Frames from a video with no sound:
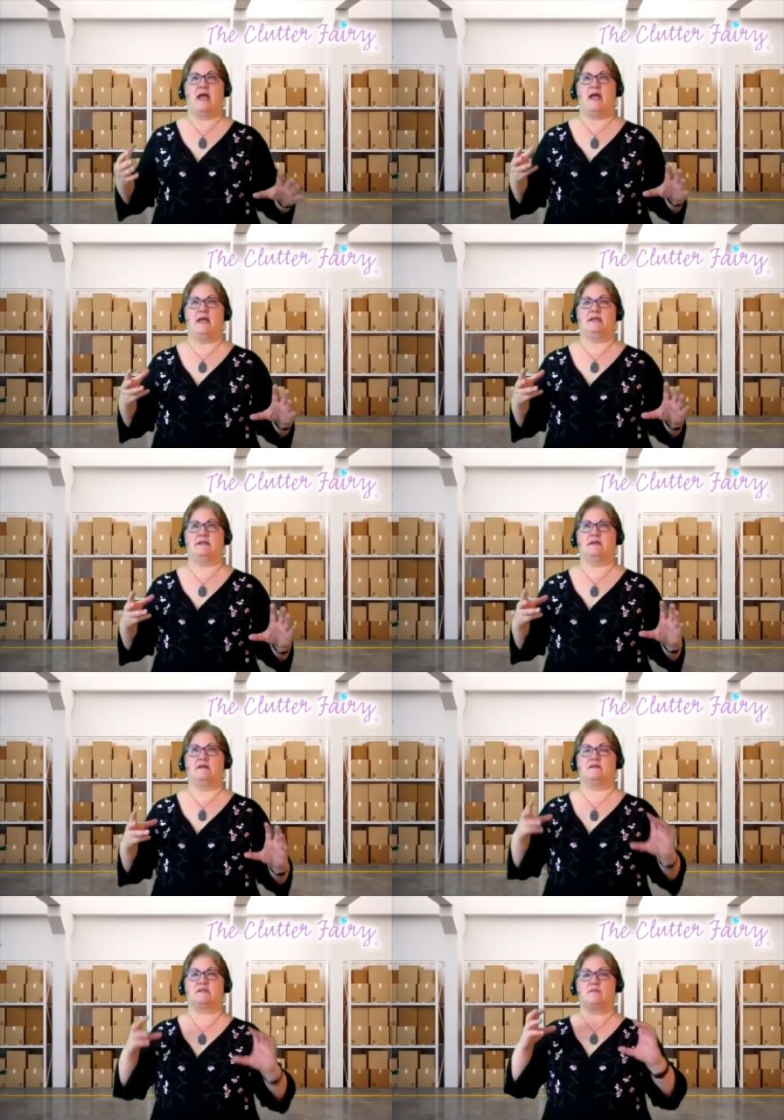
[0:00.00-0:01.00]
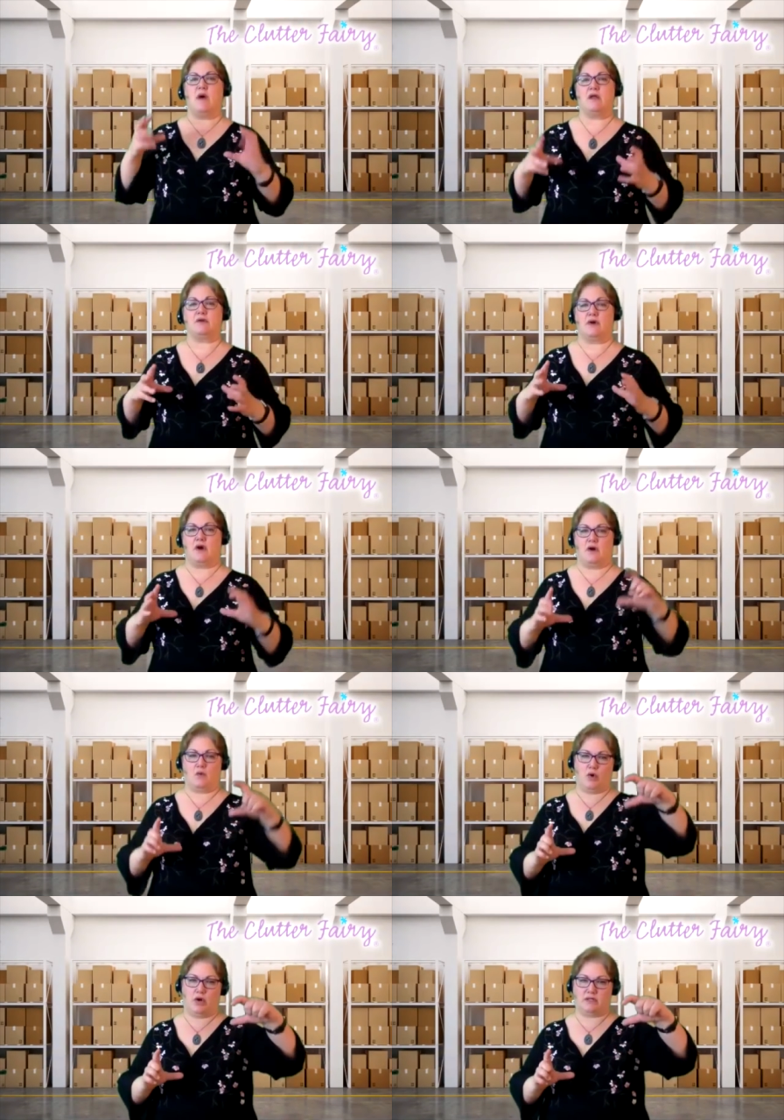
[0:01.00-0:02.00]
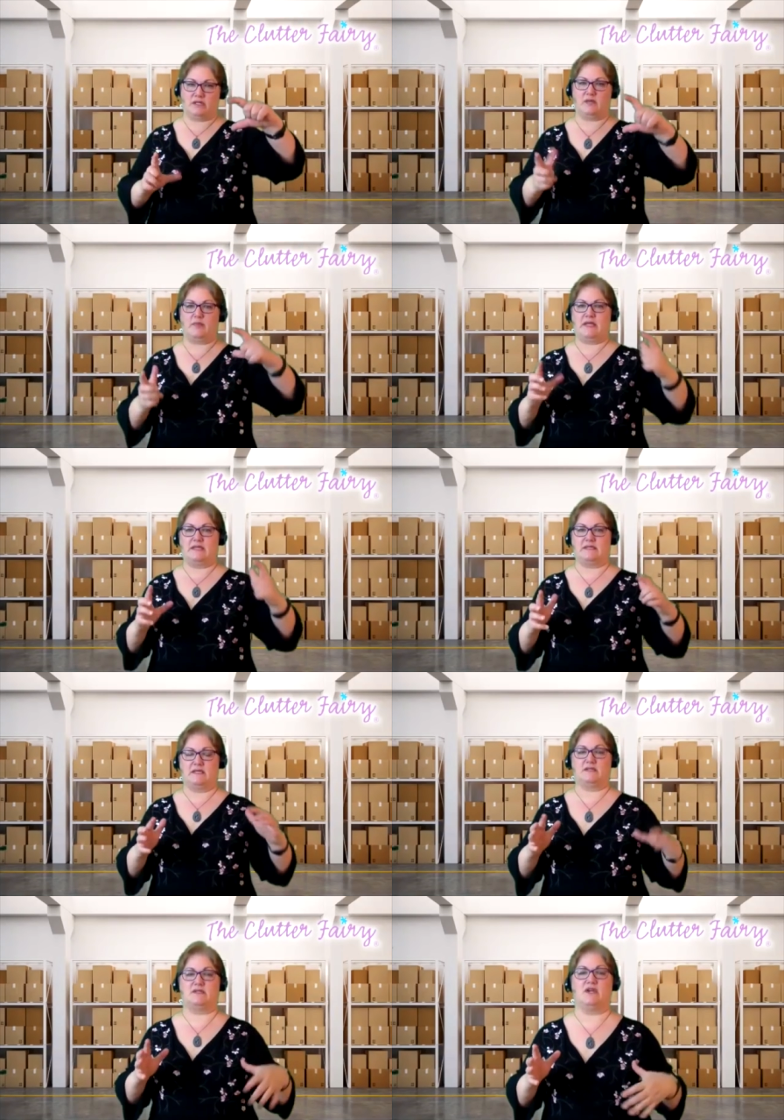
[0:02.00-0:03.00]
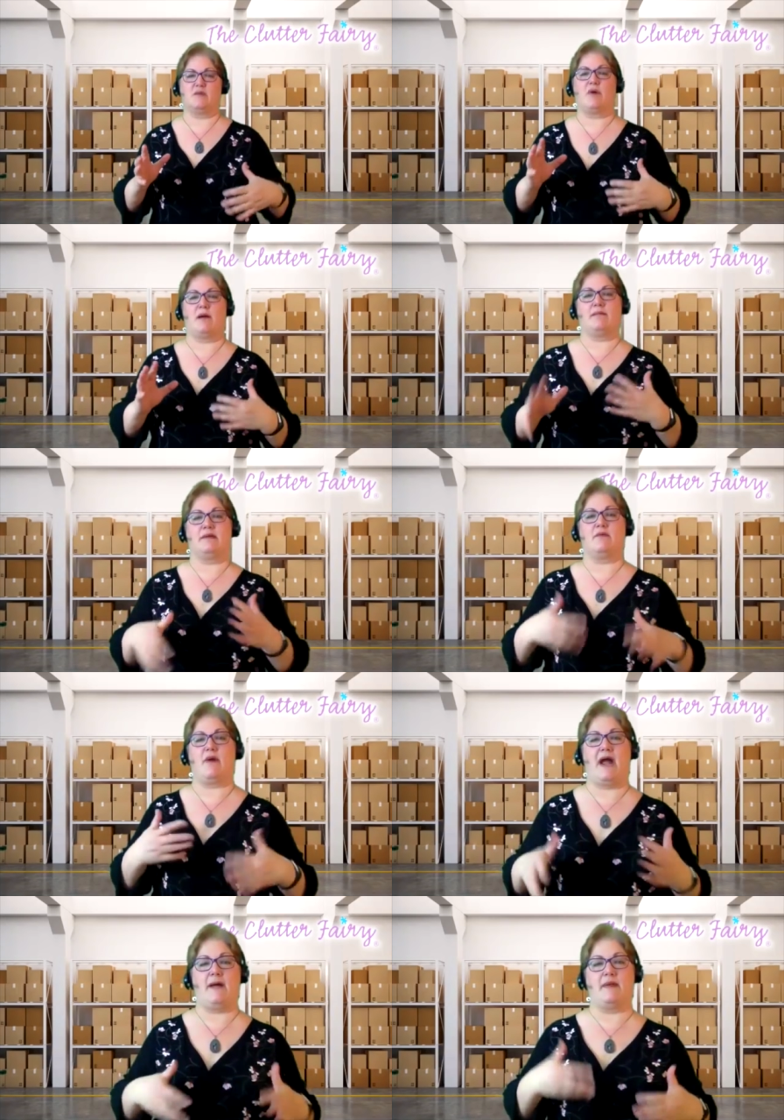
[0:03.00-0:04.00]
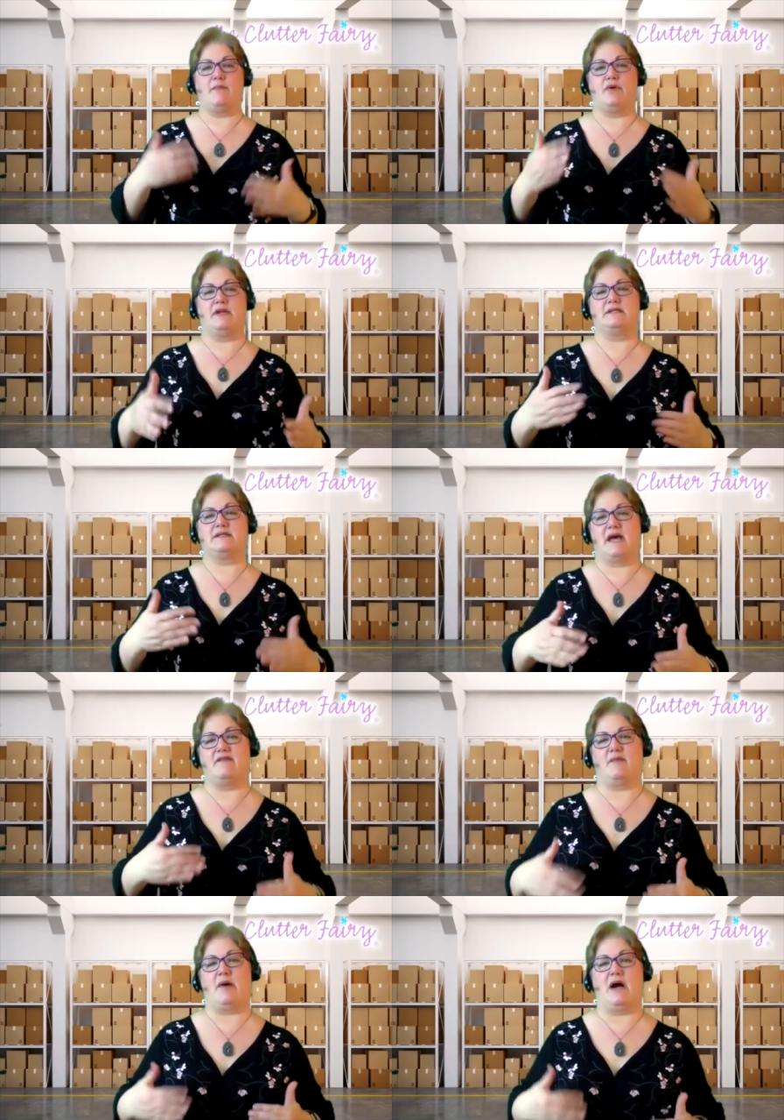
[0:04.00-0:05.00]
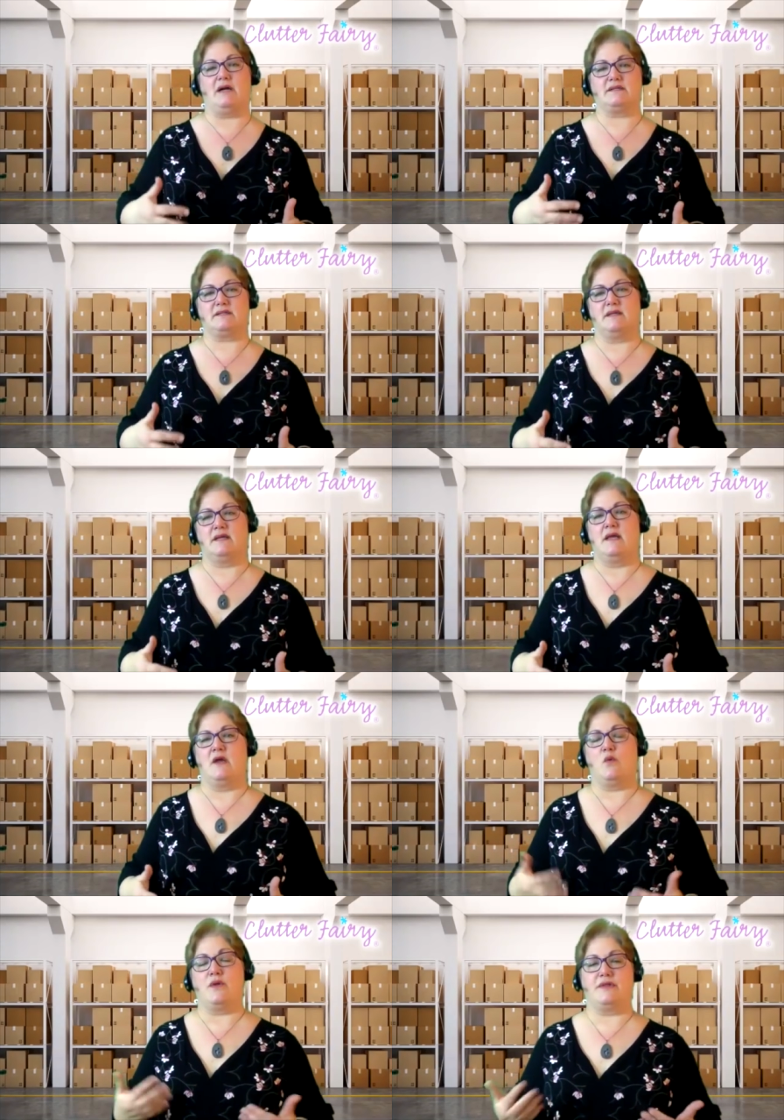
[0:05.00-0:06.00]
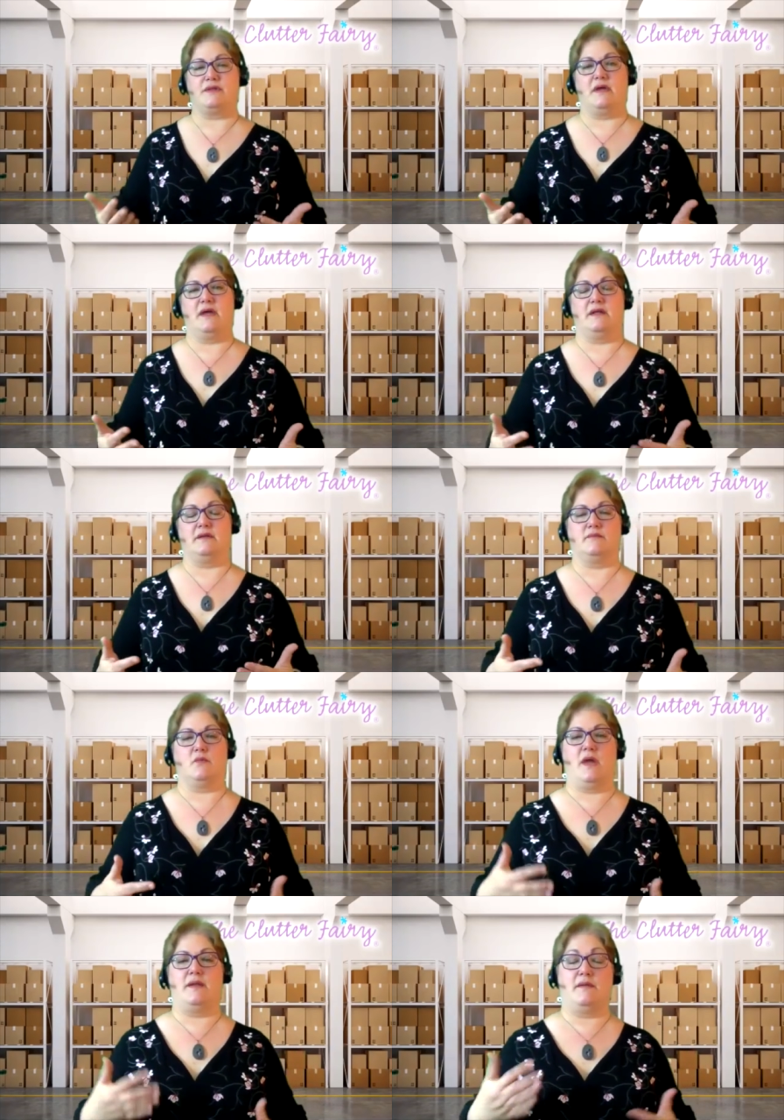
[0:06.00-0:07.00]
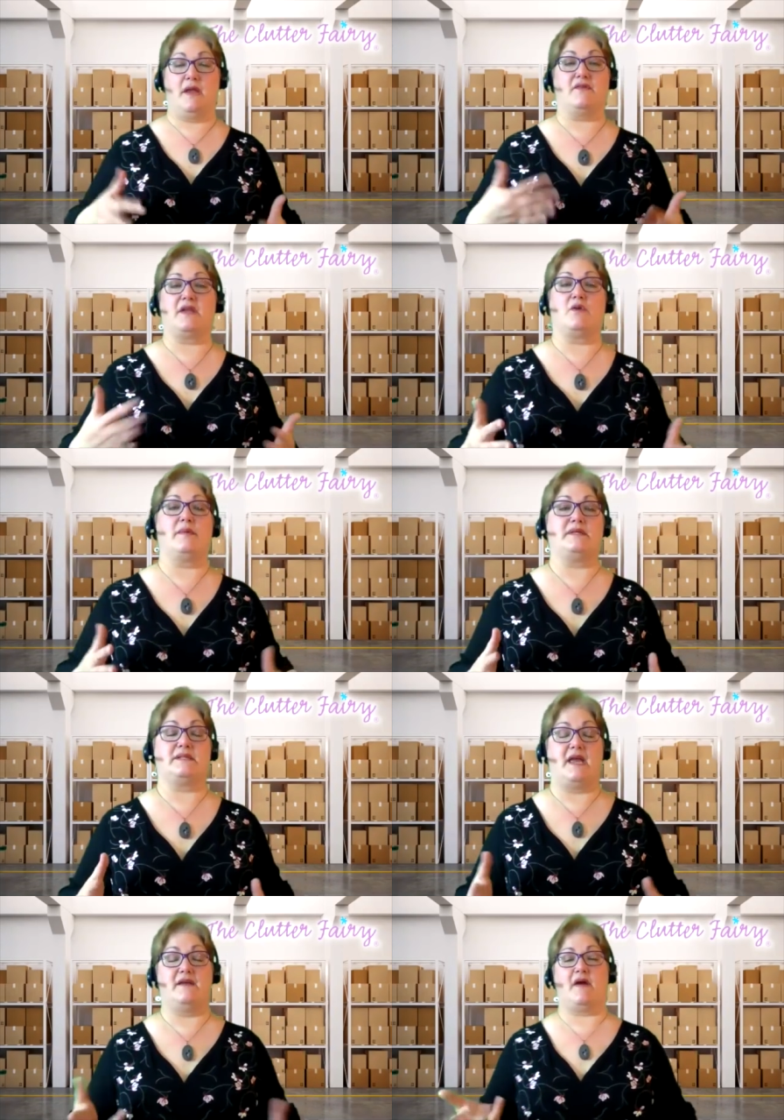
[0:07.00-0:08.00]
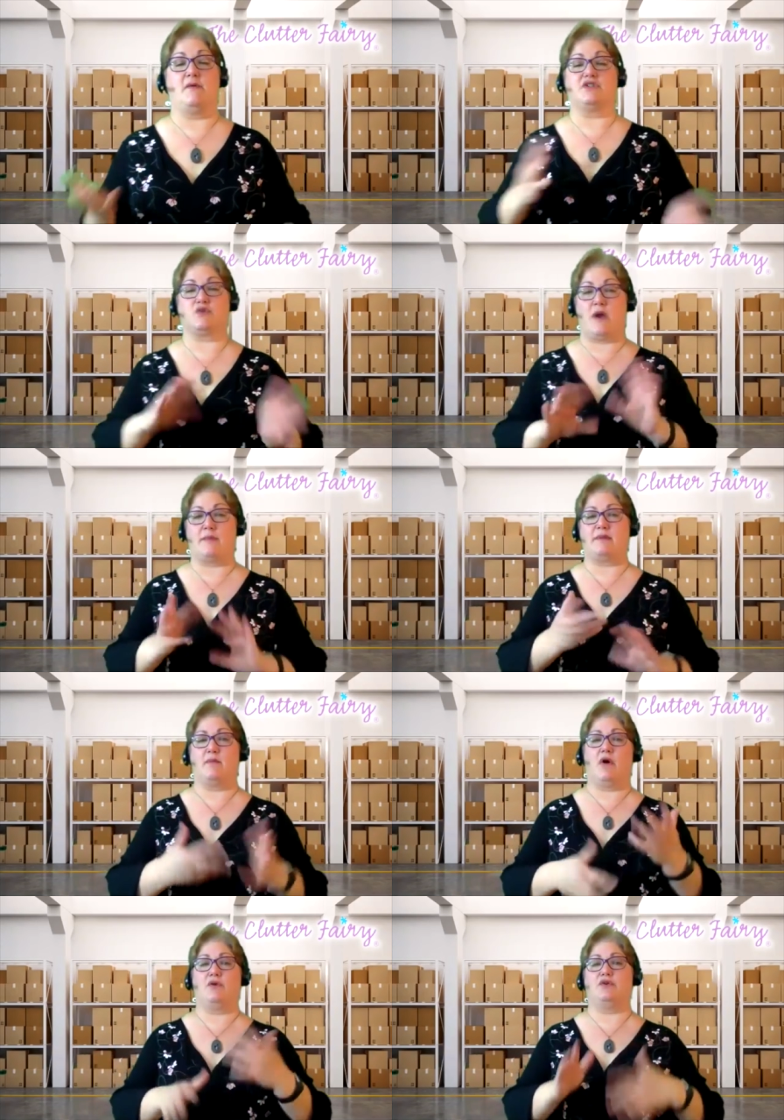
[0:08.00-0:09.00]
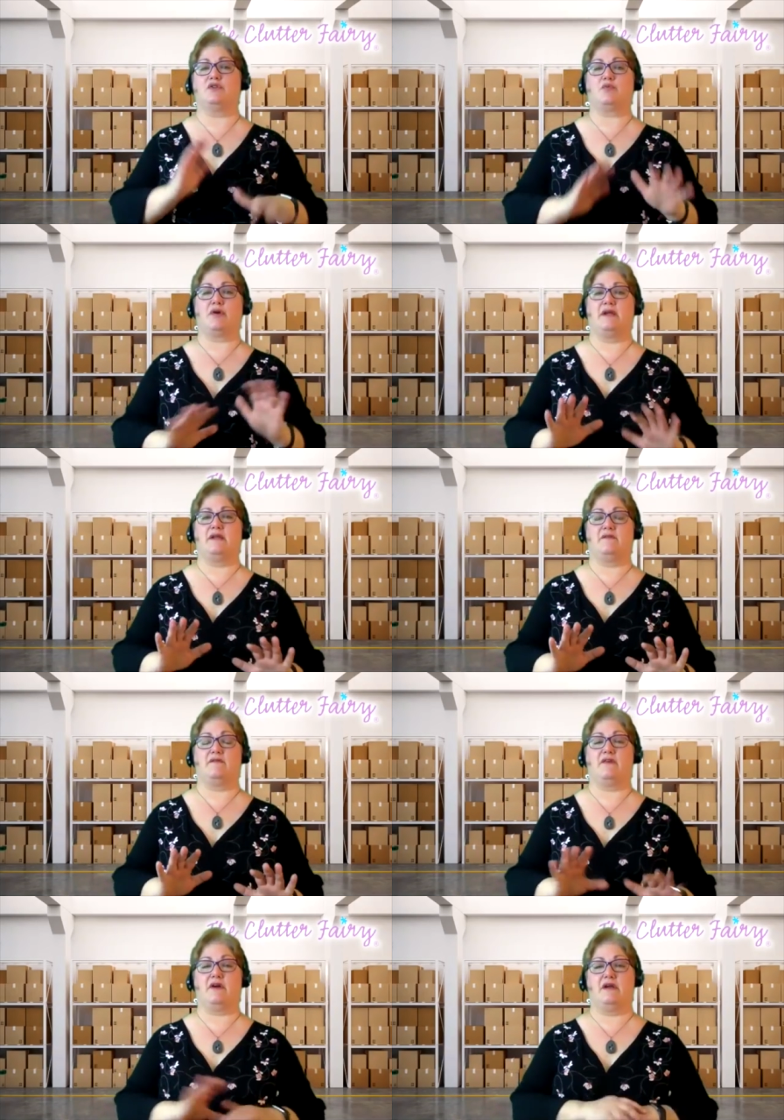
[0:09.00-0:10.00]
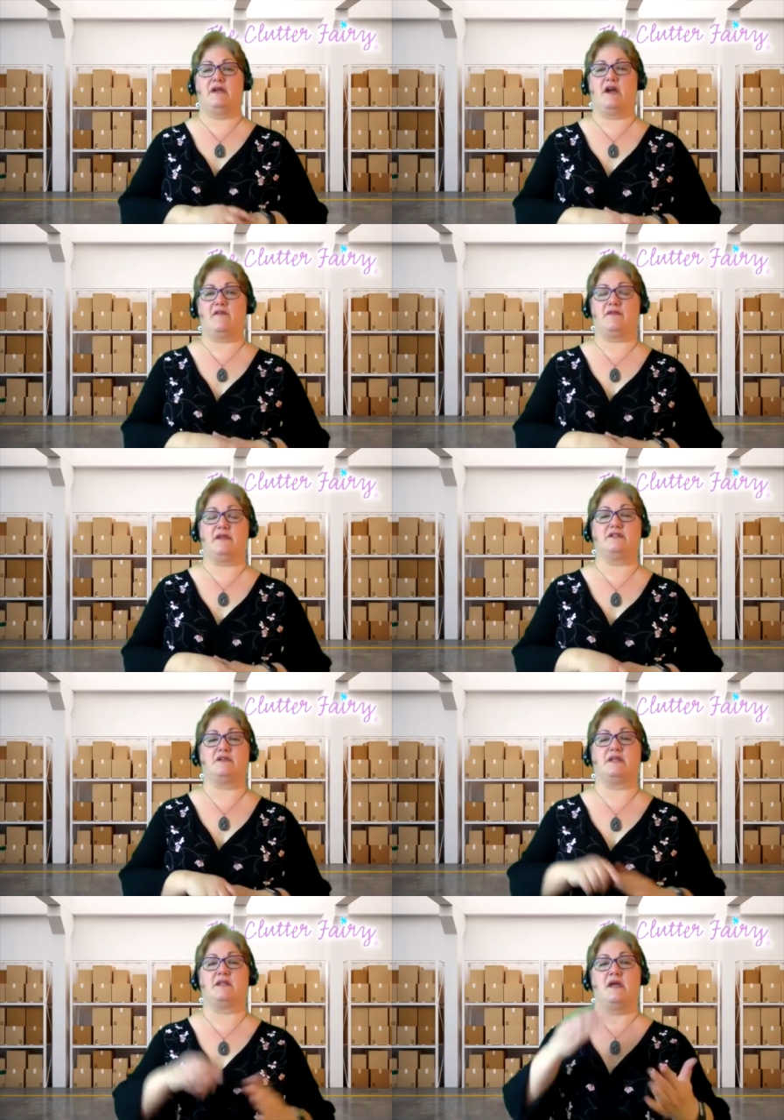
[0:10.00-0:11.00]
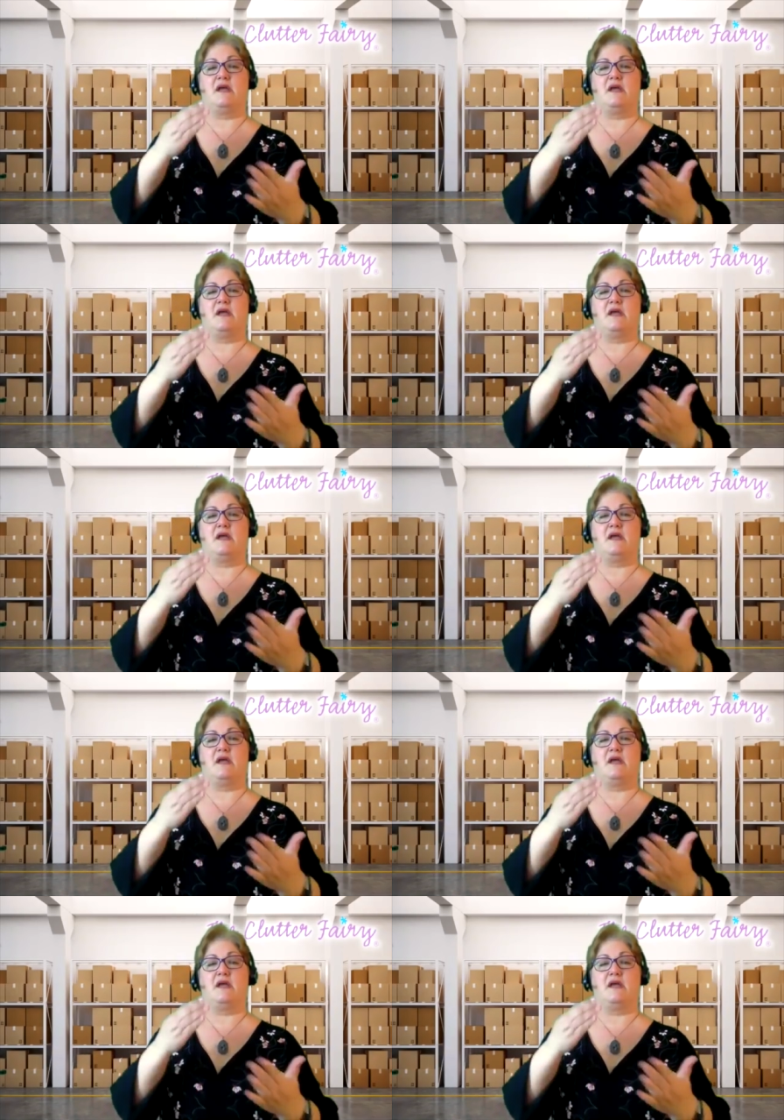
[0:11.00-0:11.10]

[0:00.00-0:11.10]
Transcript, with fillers: And smaller artwork, little pieces, you can probably wrap and put inside of a box with, and everything will be safe. I would just wrap them all in newsprint very carefully, so that,